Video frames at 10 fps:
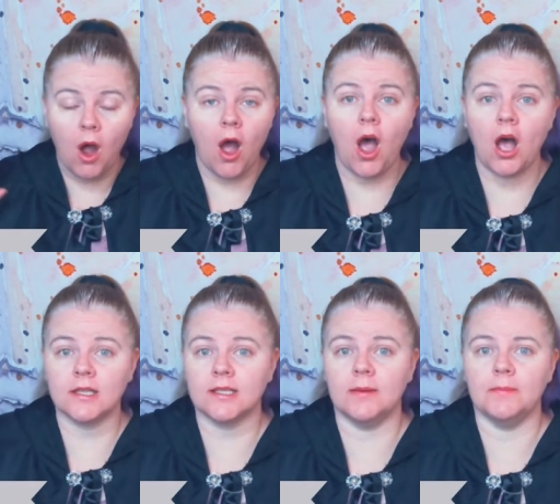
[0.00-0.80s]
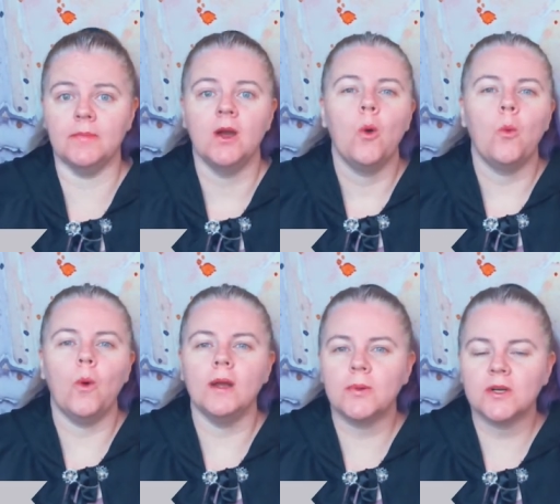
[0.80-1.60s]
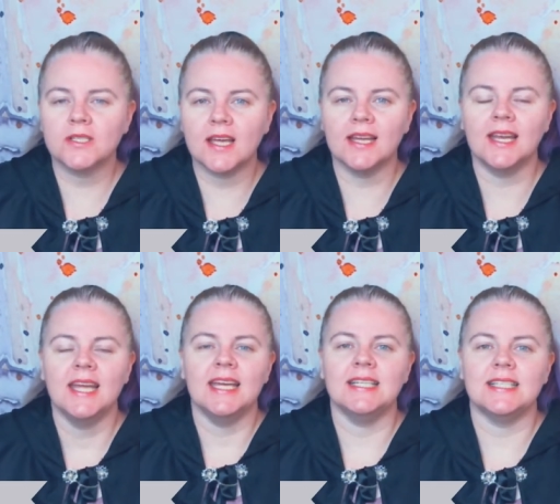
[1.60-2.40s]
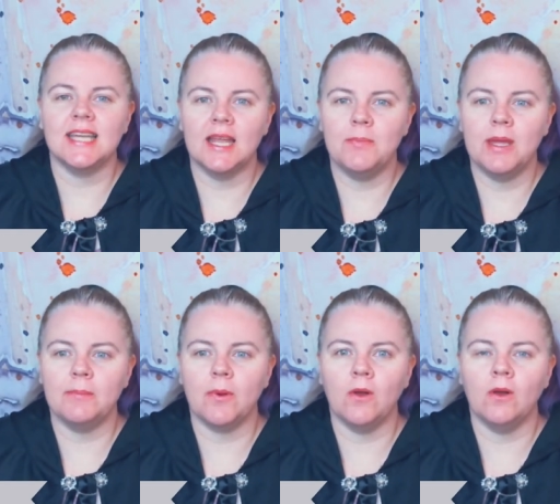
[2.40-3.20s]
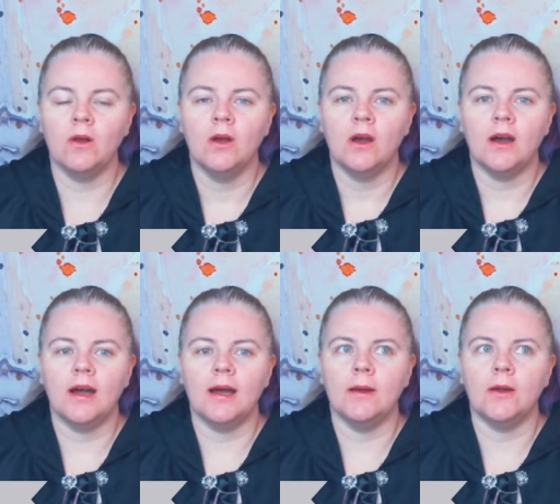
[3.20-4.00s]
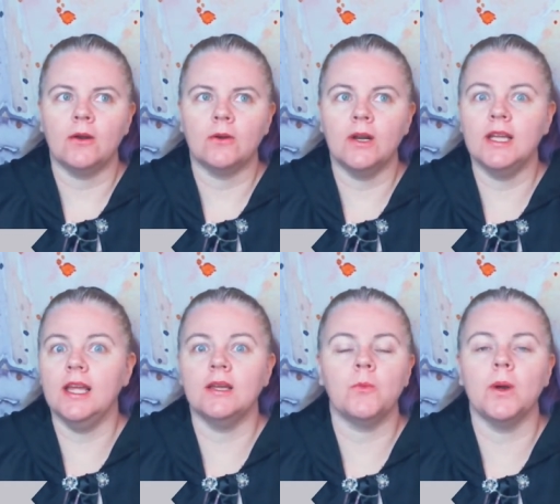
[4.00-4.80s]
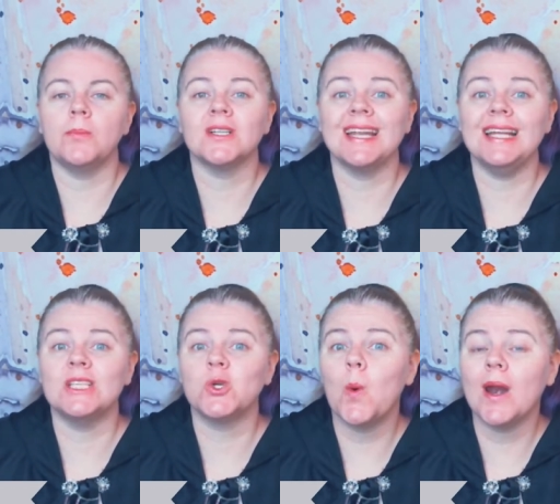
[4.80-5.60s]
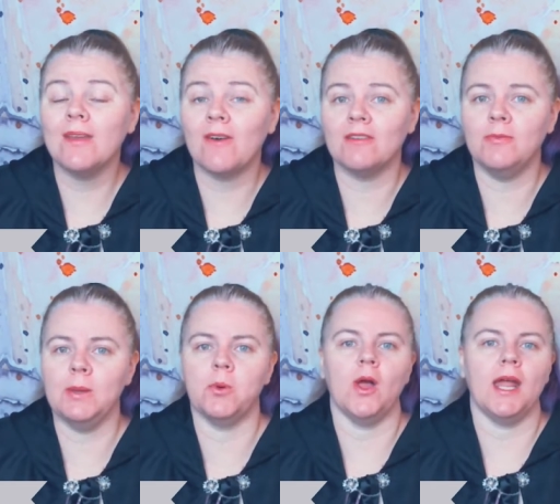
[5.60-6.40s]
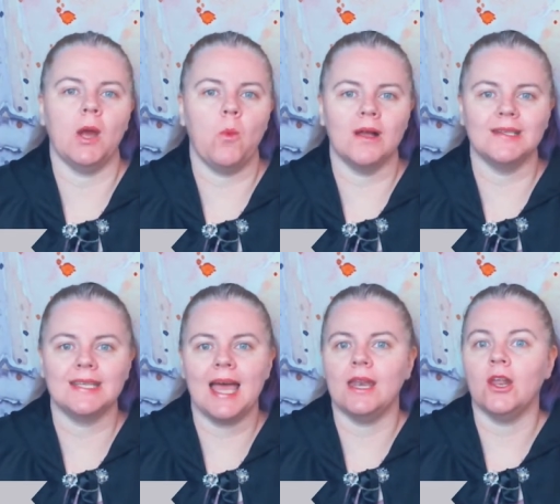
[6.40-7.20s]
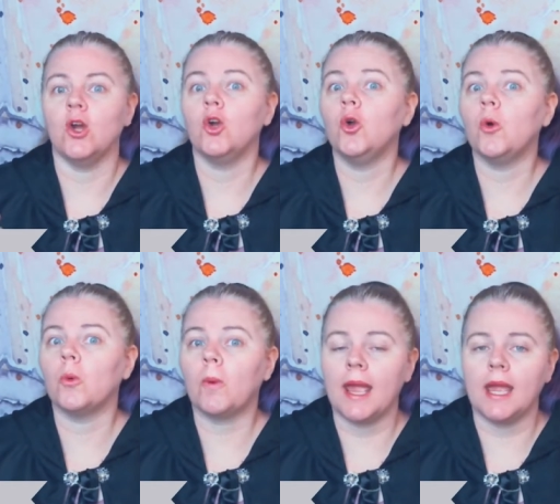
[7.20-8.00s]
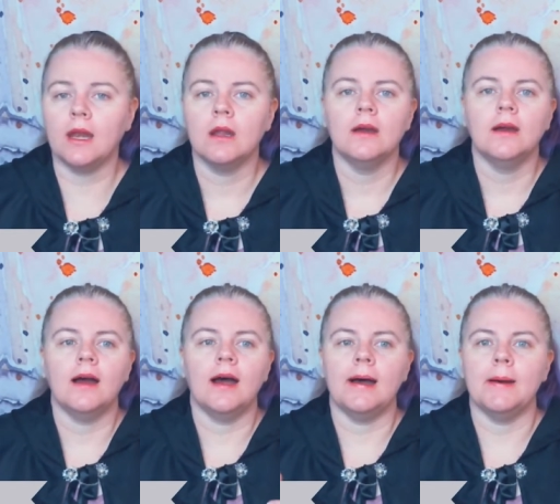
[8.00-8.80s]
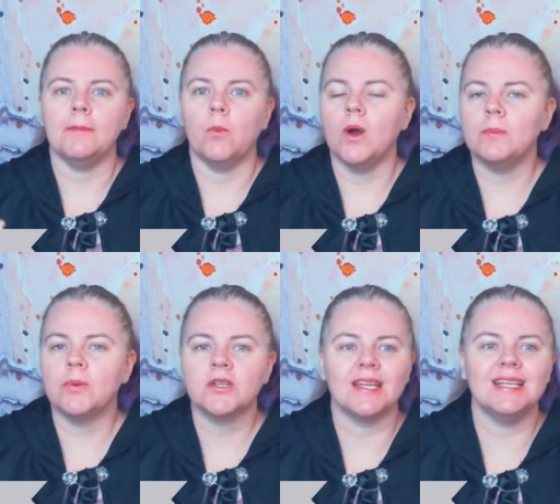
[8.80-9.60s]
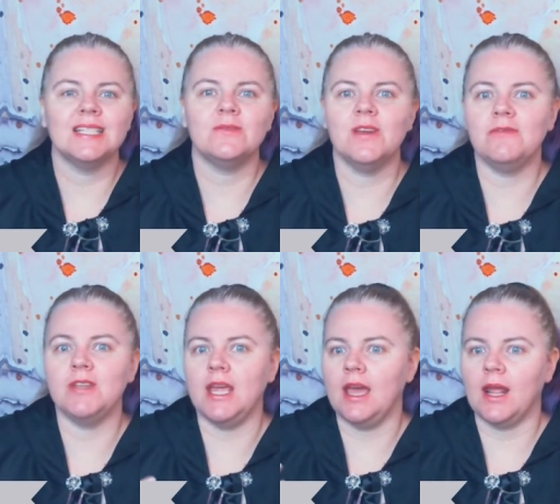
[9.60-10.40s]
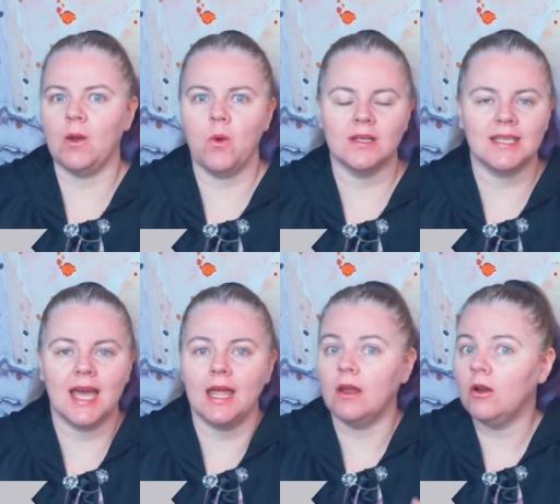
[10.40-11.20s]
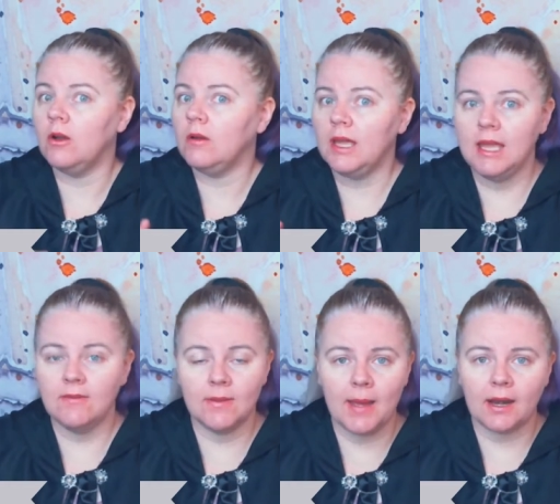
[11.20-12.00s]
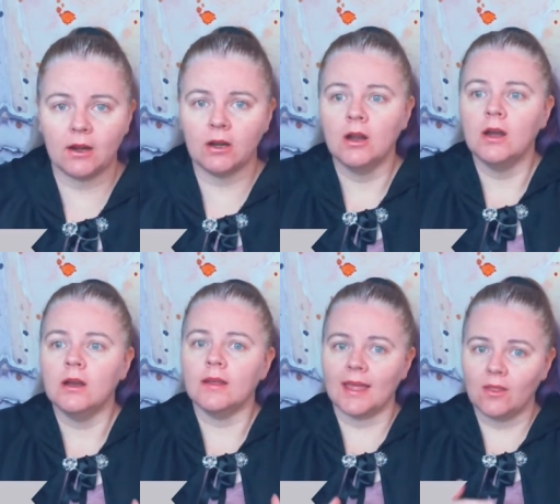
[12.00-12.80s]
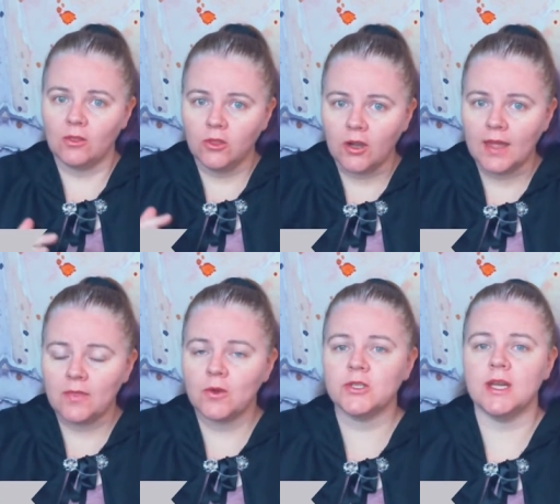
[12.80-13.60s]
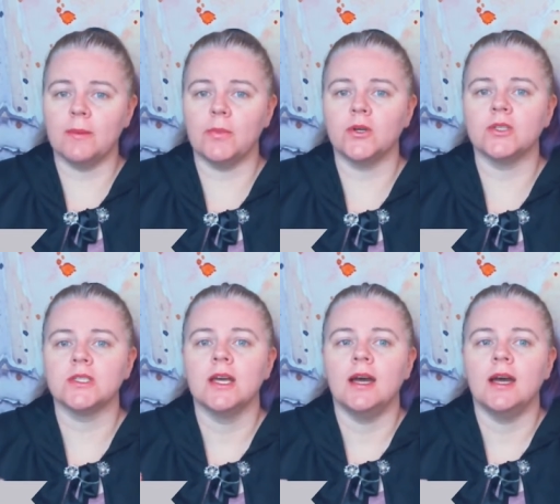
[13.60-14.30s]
Awesome. 1% is 10 people, 1% is 25 people and I want 10. Great. 1% is 50 and I want 10. Even better. Like, look at those numbers.